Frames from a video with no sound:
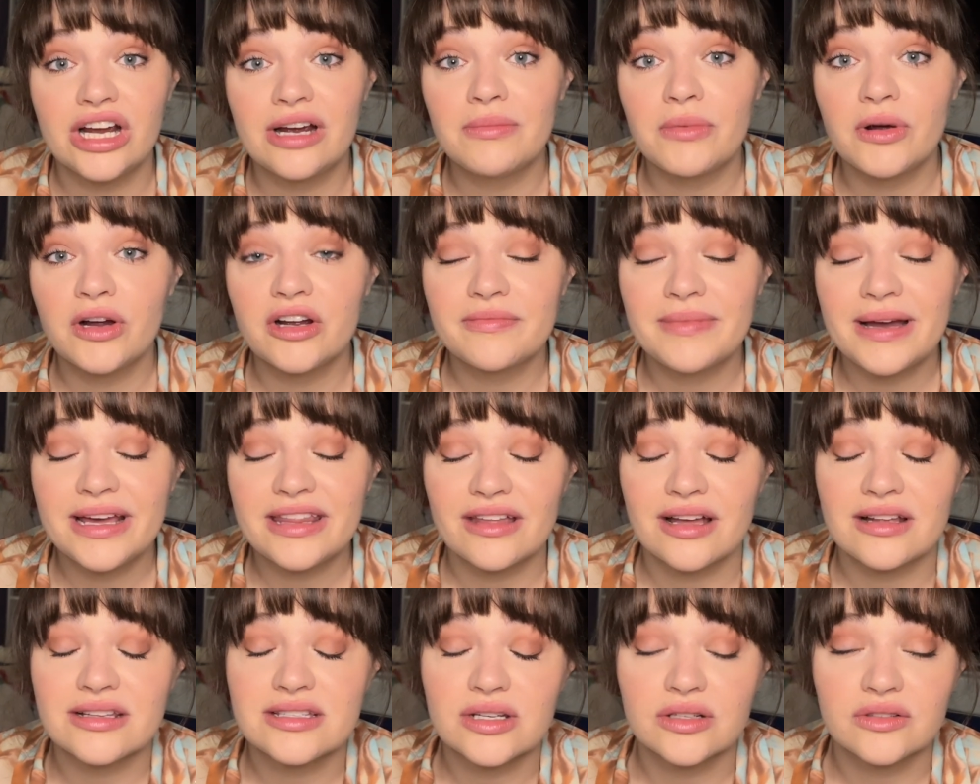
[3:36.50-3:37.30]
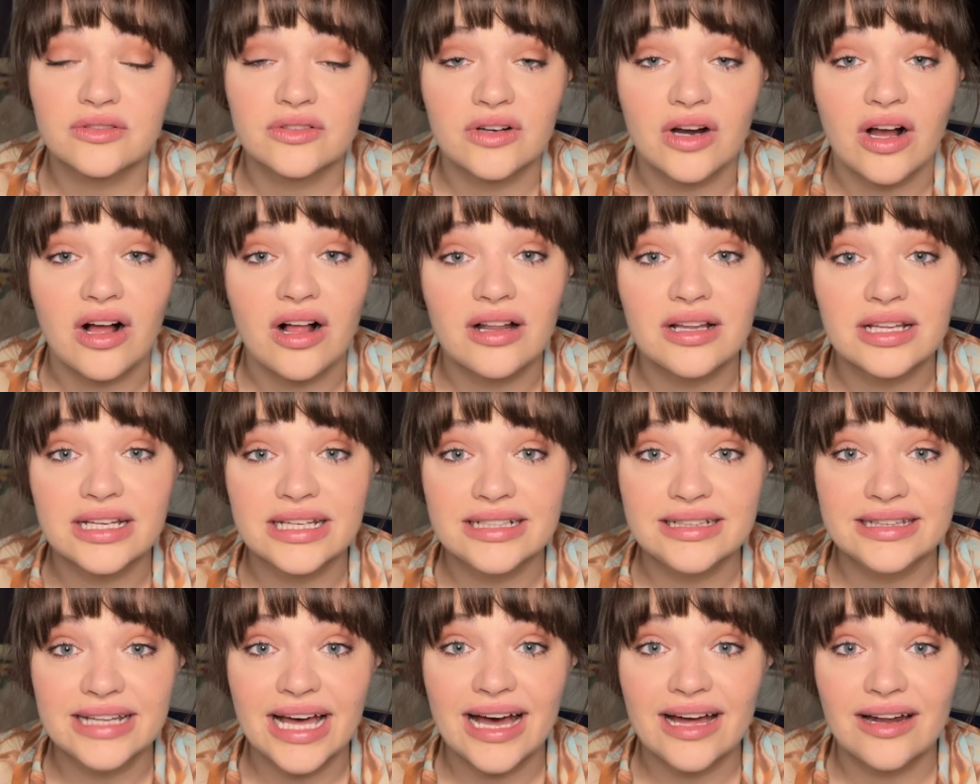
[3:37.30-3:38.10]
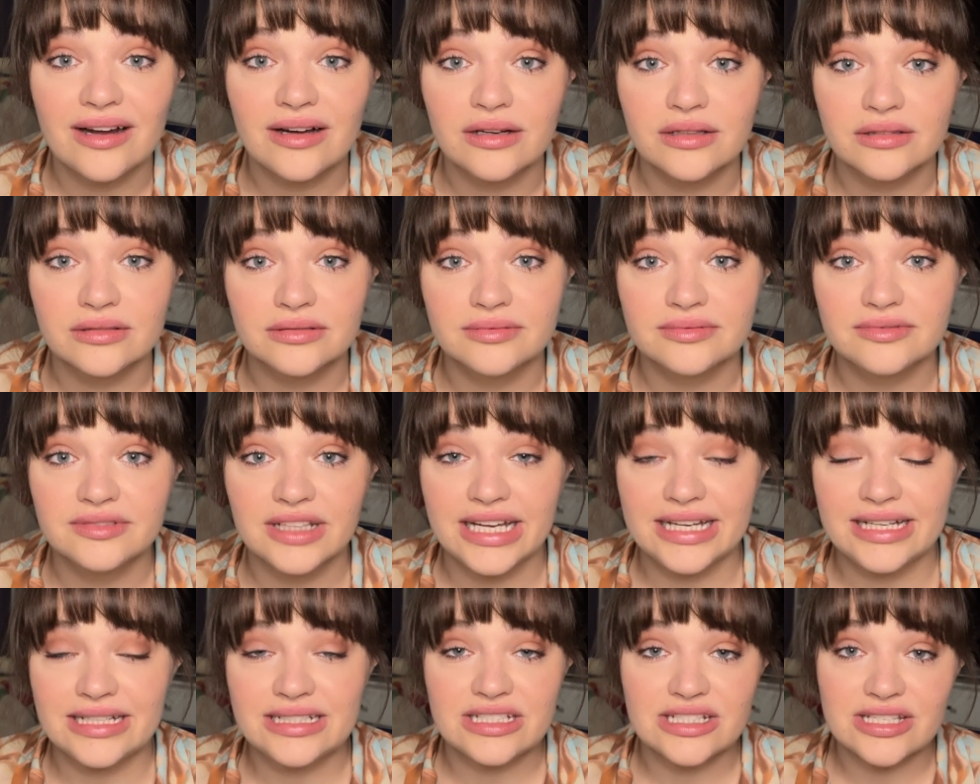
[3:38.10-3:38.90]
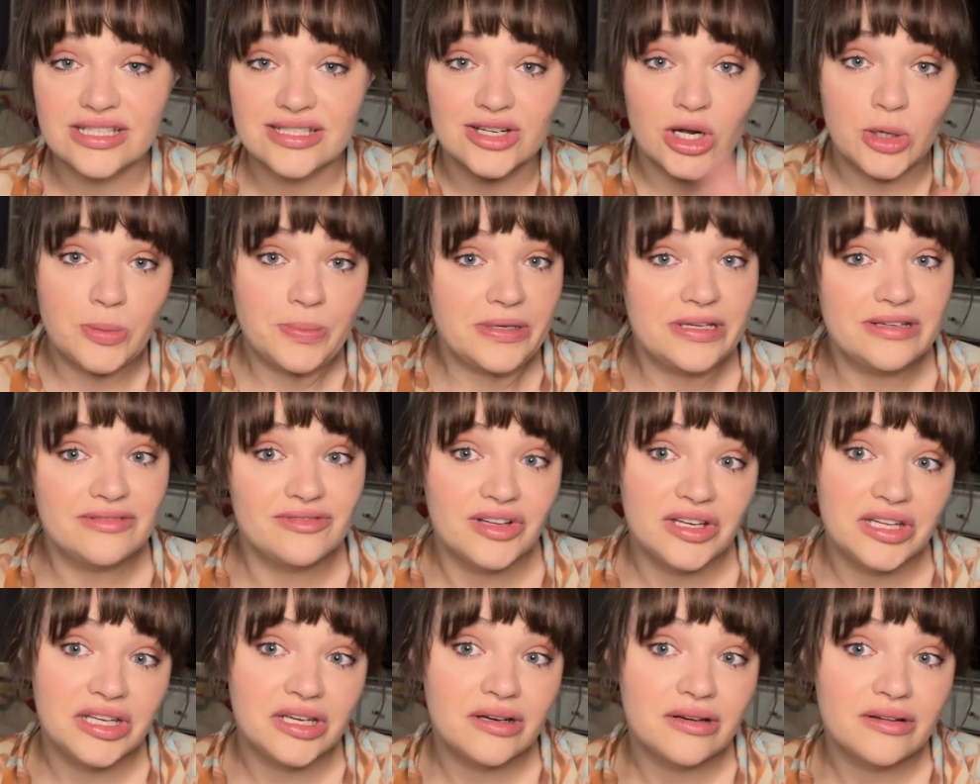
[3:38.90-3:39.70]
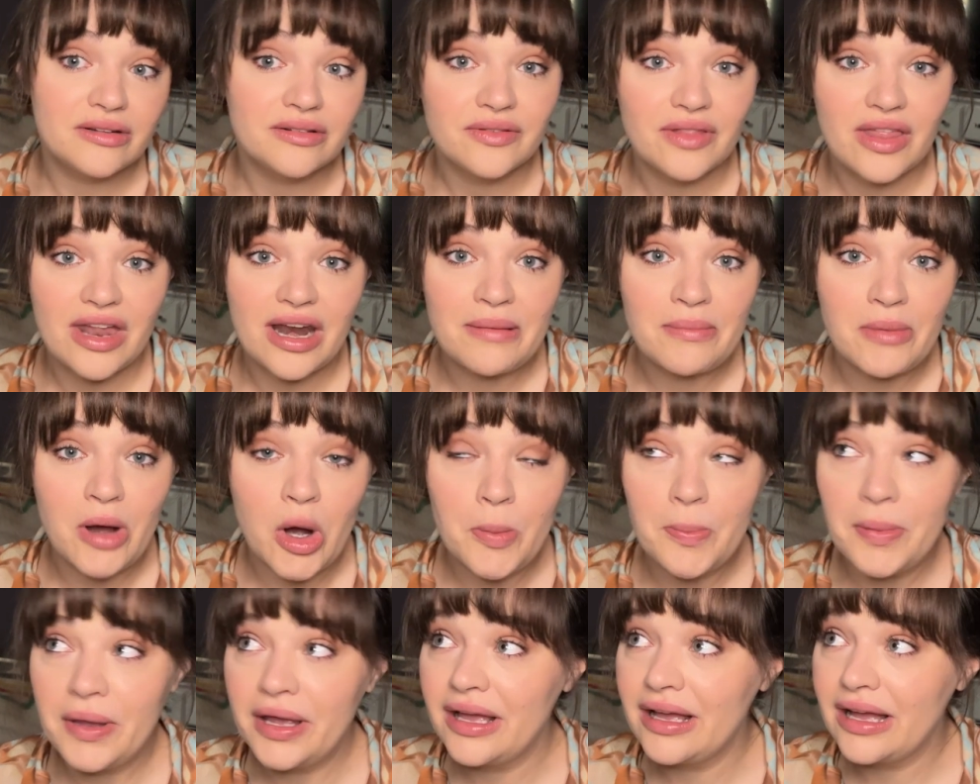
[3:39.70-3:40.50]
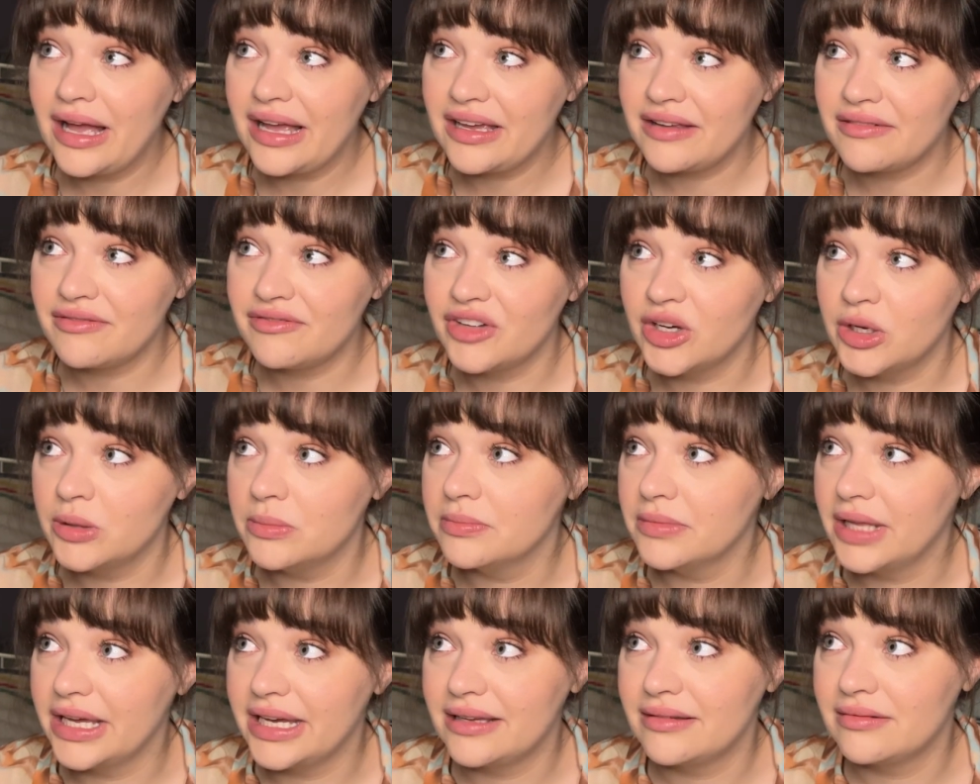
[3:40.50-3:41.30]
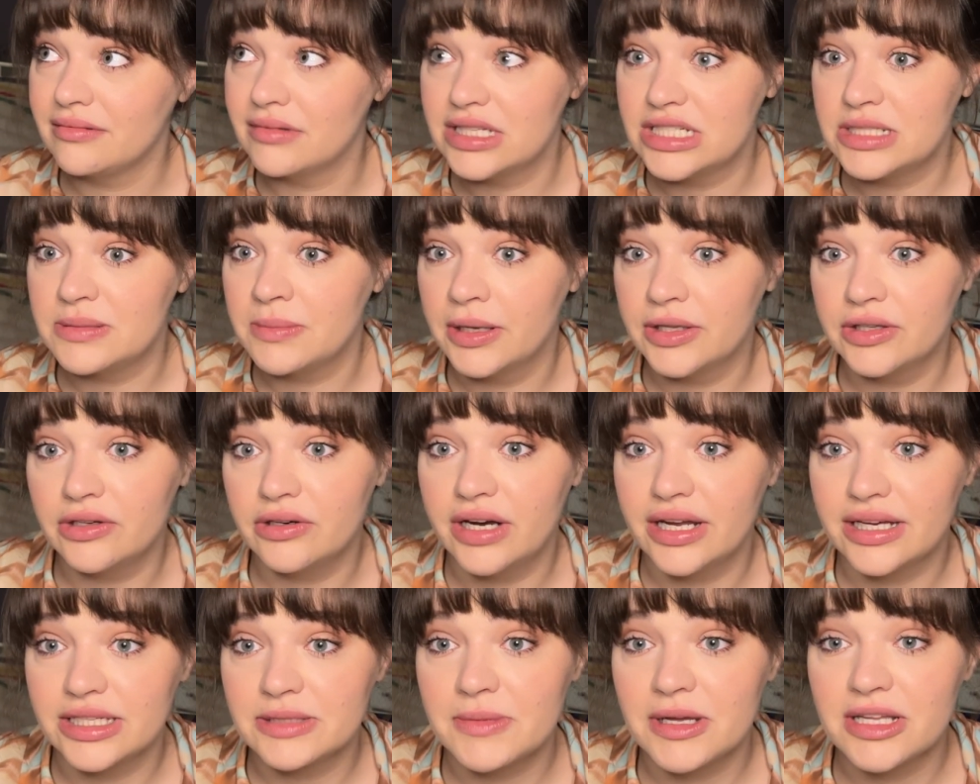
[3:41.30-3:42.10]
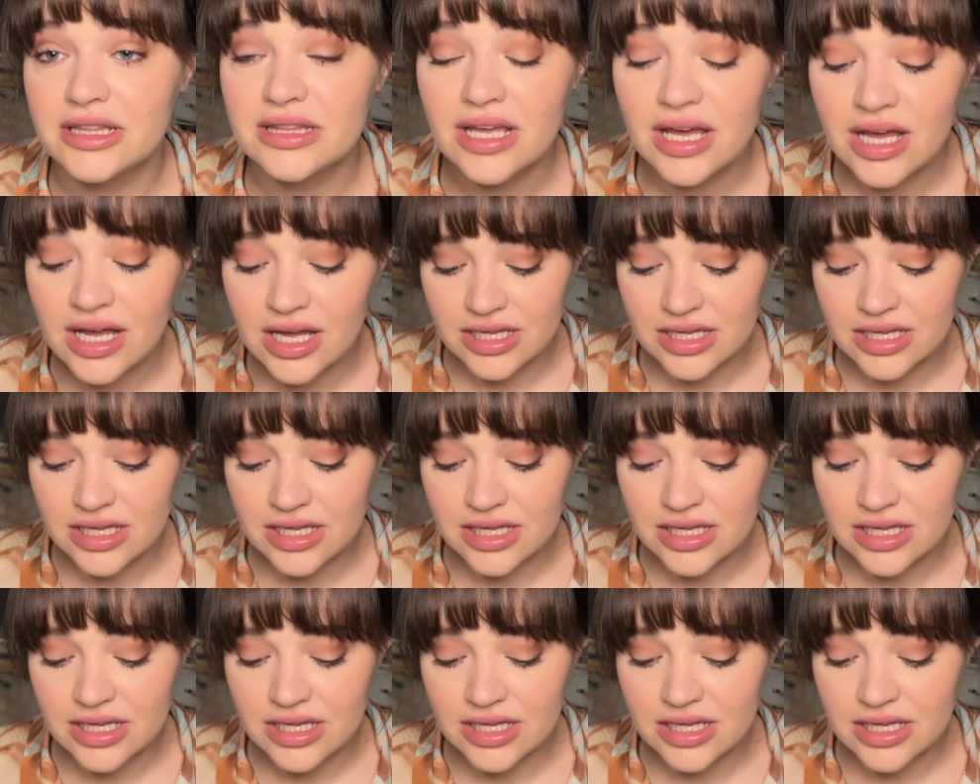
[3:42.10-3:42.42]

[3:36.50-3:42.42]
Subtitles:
more of my thoughts overall in that like dystopian video that I'm hoping I can film like this month or next month.